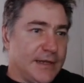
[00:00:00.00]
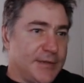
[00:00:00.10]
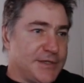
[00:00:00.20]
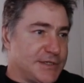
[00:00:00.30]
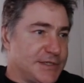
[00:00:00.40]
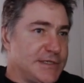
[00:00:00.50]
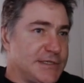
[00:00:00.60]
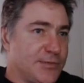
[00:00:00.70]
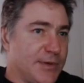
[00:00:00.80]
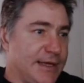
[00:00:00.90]

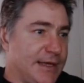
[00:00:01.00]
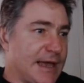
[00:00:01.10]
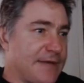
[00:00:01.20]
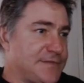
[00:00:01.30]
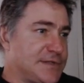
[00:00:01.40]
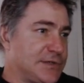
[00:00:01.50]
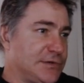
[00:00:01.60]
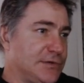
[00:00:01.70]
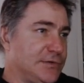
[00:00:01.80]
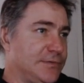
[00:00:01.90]
images, we have
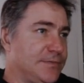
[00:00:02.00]
to